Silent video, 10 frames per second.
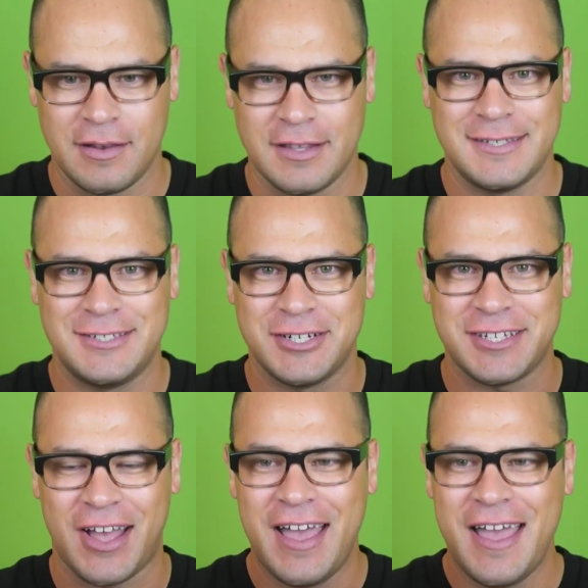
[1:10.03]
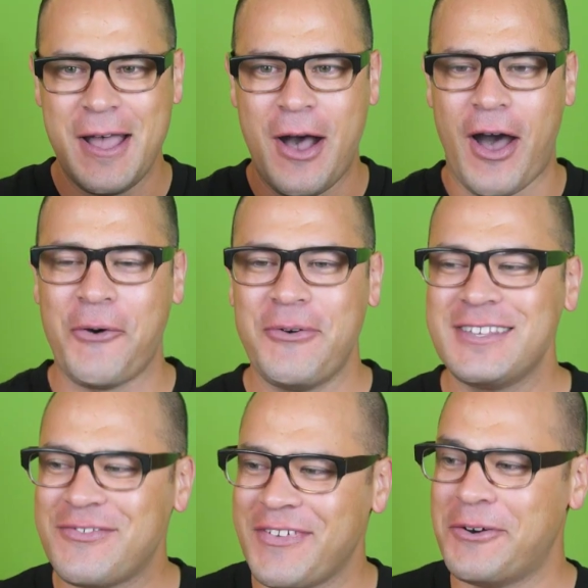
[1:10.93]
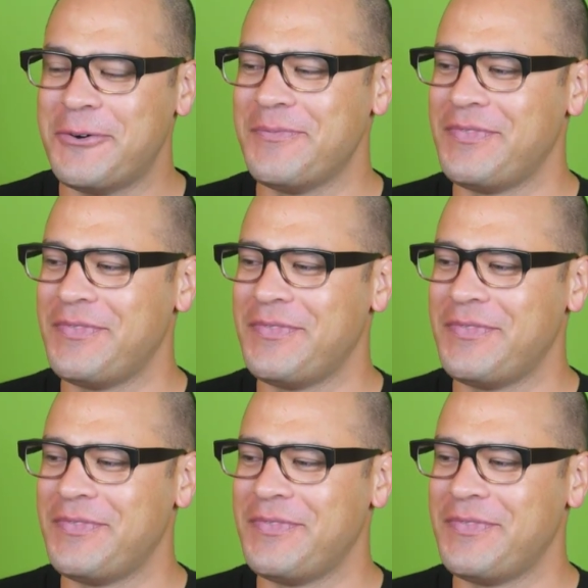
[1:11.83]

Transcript: This is just, I always feel